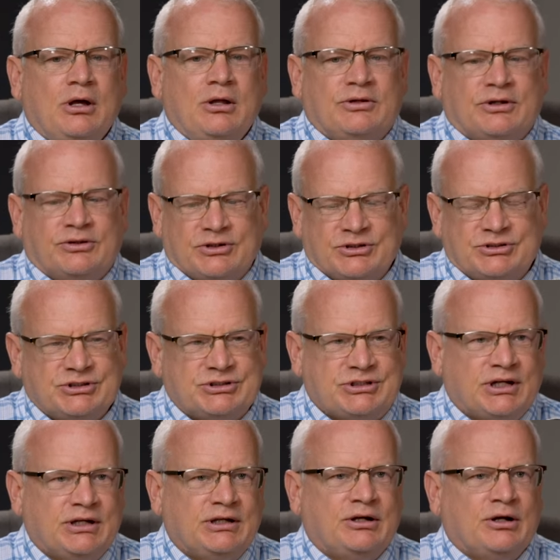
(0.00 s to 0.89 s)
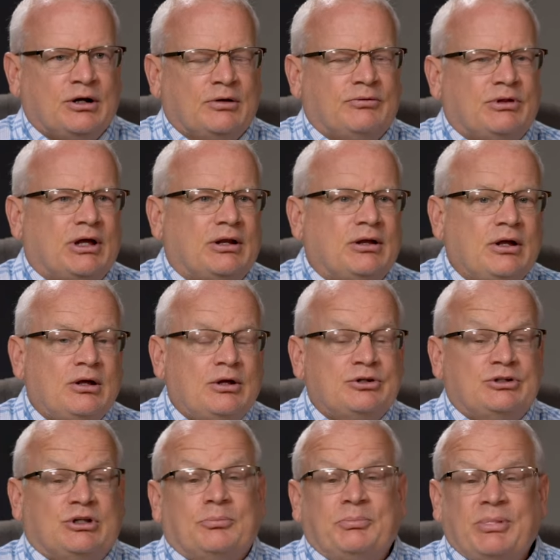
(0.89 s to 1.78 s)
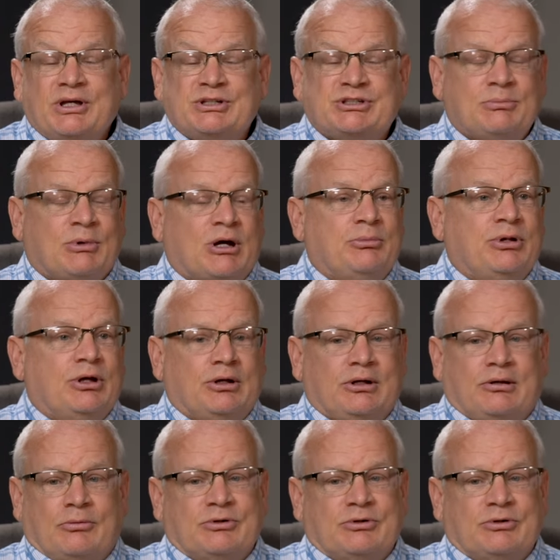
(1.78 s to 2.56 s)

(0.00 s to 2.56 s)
that this is taken care of, that to the best of my ability.